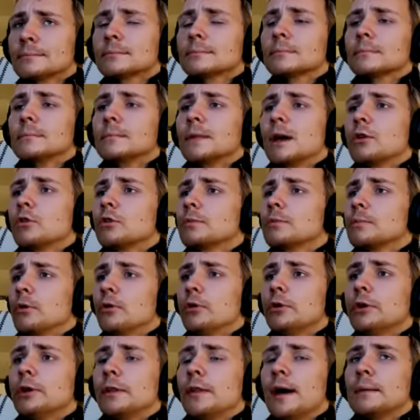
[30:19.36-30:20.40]

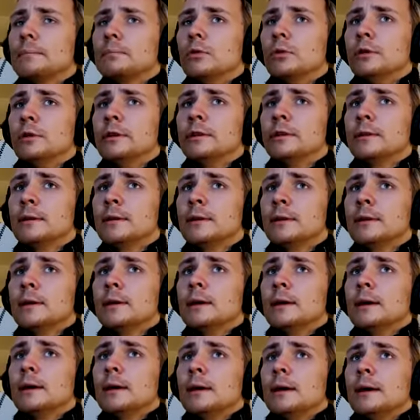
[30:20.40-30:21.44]
Outspoken on that point.
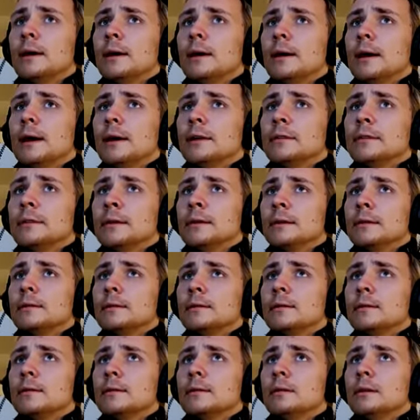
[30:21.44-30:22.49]
I think
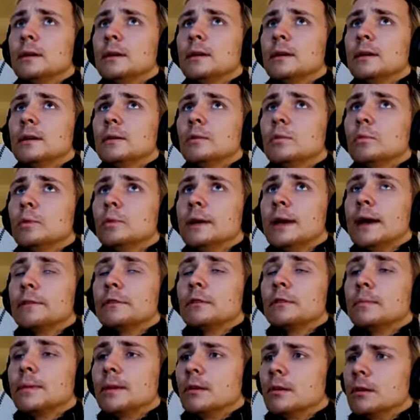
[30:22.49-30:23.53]
we have to
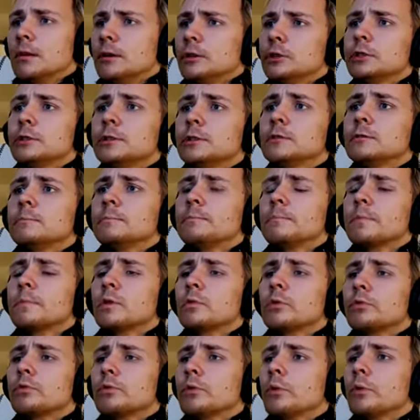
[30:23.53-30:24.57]
be cautious
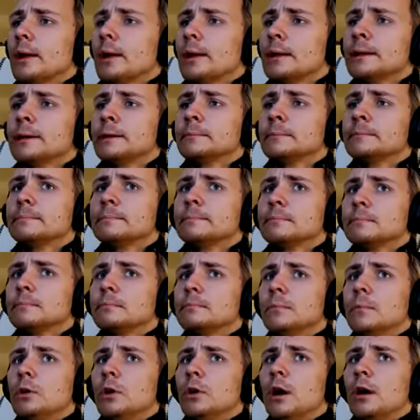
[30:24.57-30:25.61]
with rewilding,
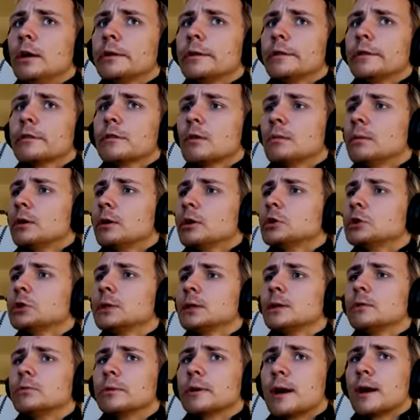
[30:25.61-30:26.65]
not so much
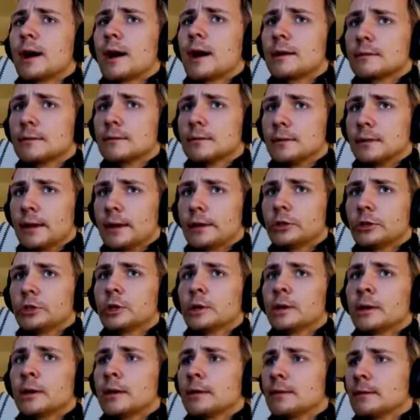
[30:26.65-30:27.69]
in regards to
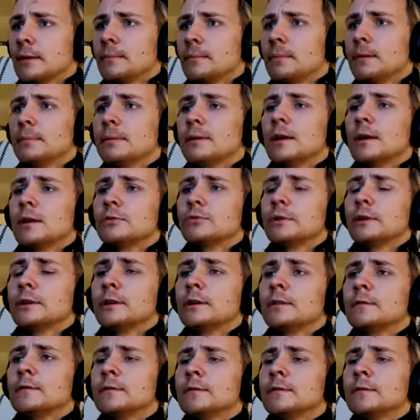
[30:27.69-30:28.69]
nature as some people are afraid of.